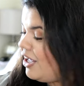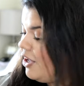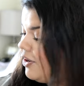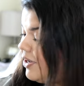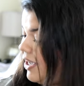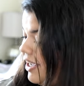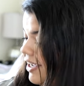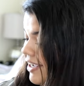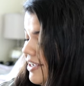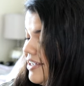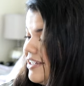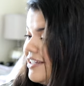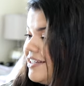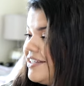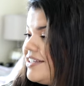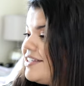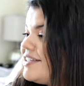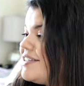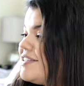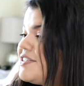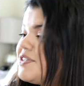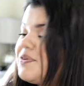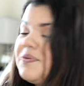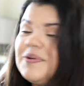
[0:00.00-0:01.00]
Okay,
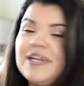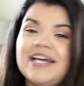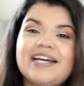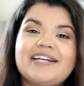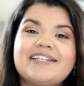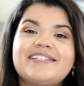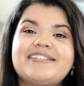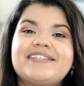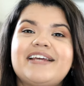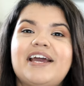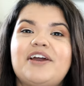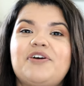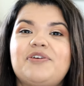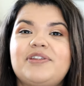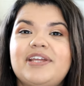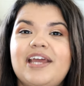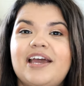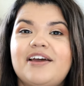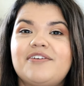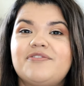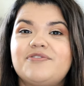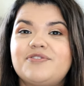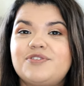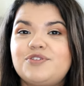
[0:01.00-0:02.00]
so next I only
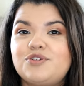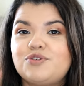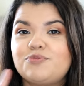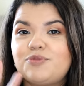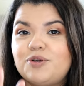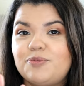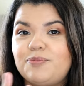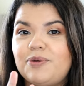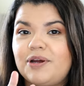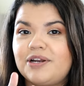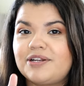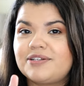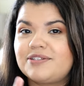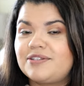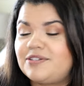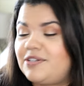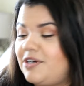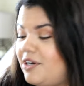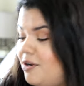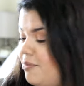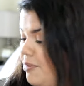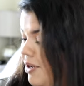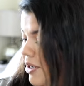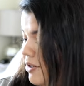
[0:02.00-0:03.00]
have two more products to
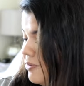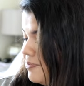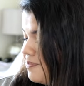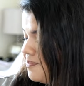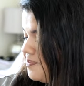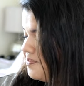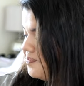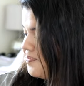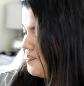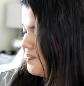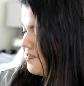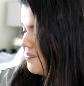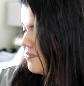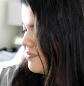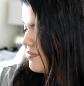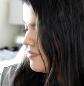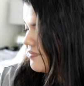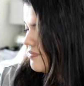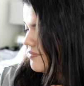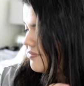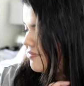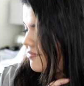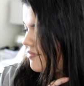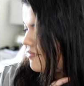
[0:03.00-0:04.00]
talk about.
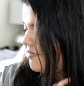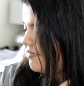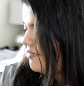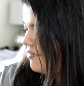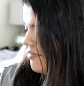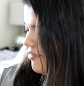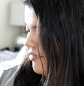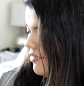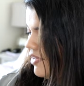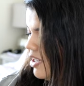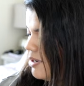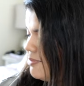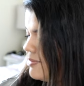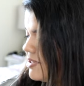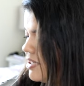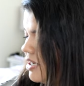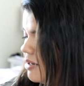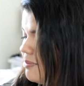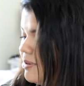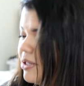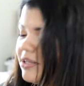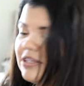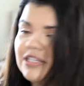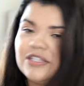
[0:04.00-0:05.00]
I'm gonna
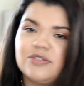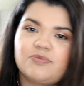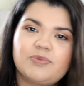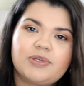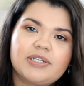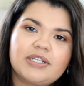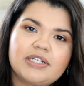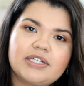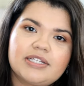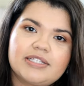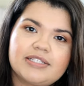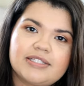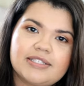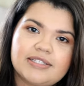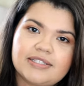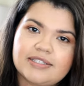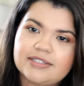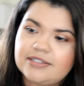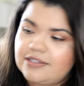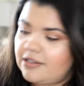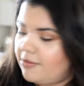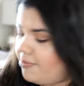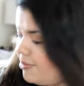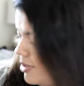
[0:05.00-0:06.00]
talk about this one because
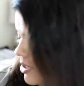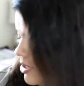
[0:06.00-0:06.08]
I'm